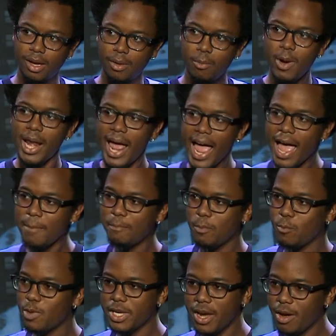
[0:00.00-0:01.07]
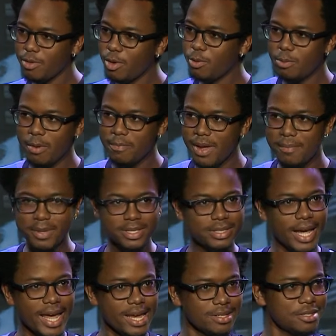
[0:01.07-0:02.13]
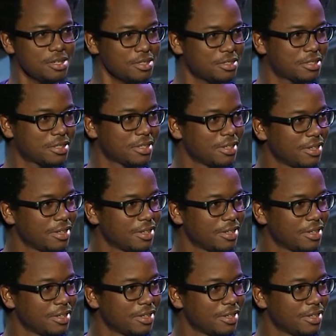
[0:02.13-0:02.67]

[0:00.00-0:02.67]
What happened? Well, y'all don't remember tasers?